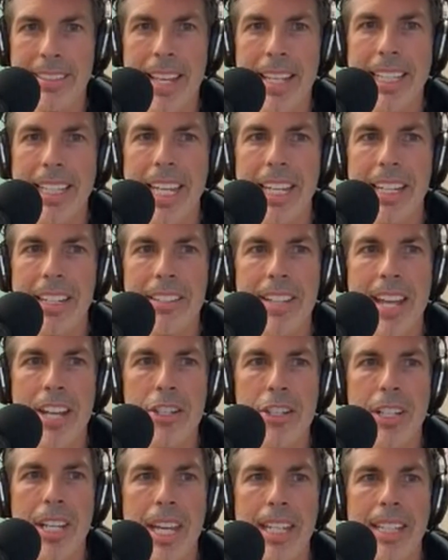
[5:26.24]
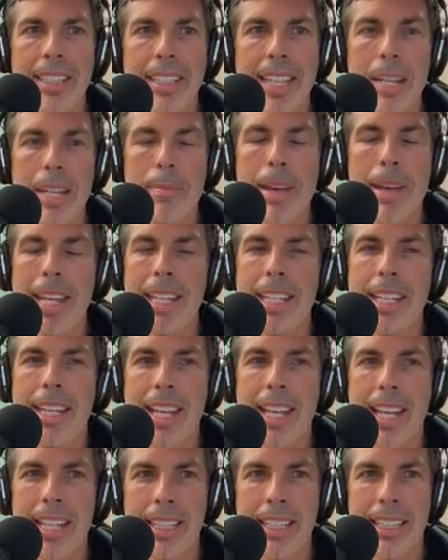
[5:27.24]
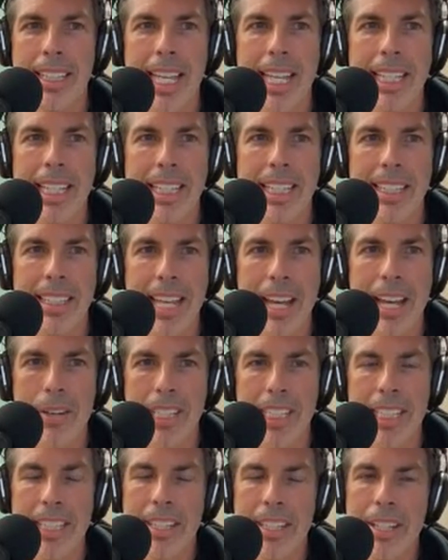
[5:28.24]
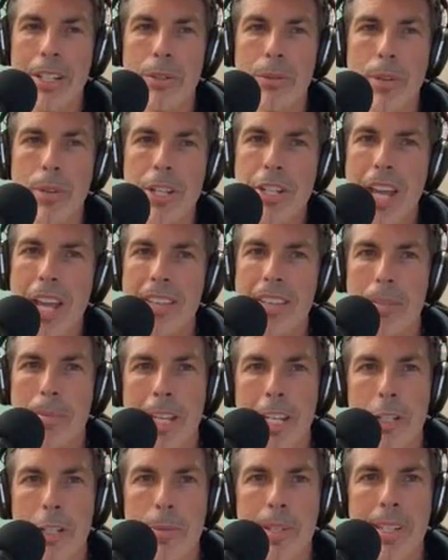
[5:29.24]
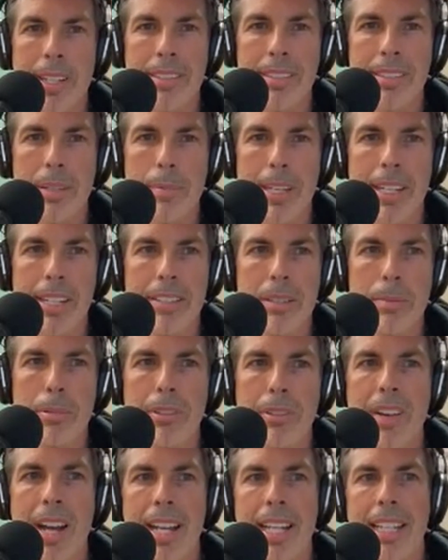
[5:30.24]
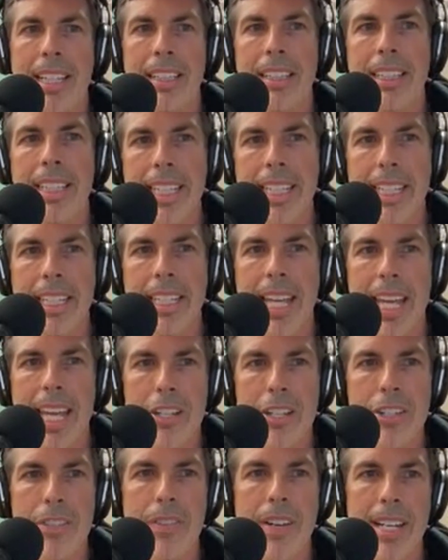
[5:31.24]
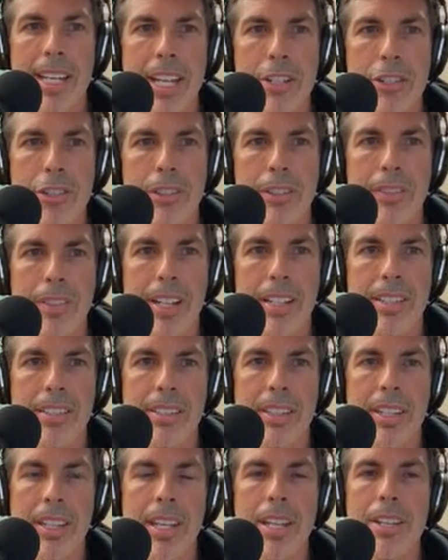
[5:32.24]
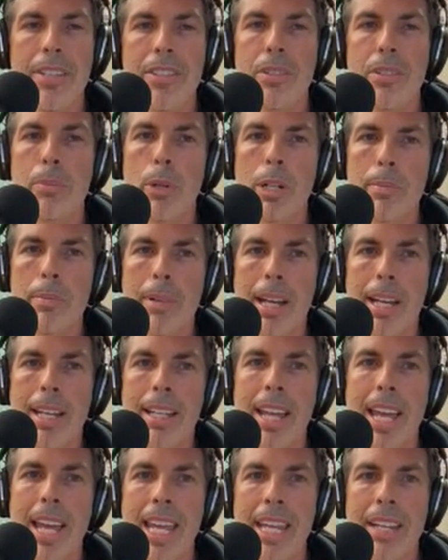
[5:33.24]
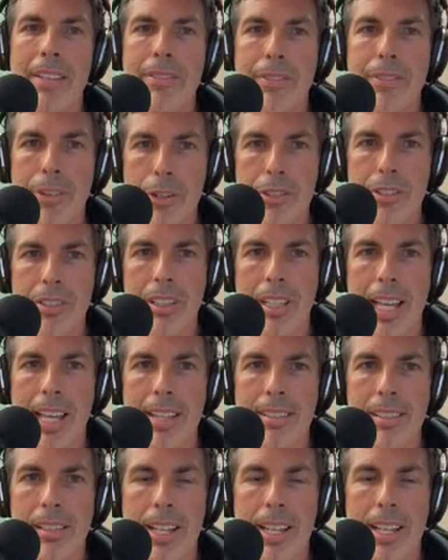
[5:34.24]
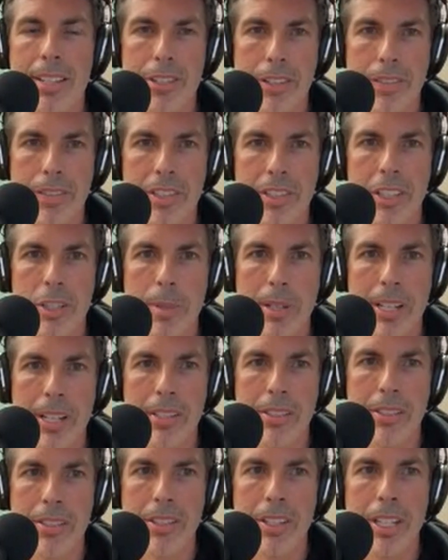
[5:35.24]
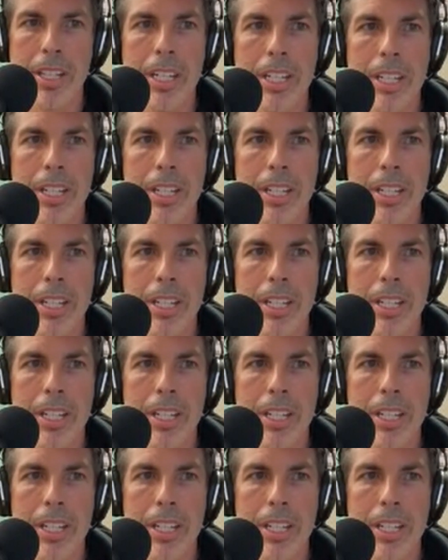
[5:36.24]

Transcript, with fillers: Dedicated to educating Cape May and Atlantic County, Rich Asset Management is committed to providing leading edge financial advice supported by a first class client service experience.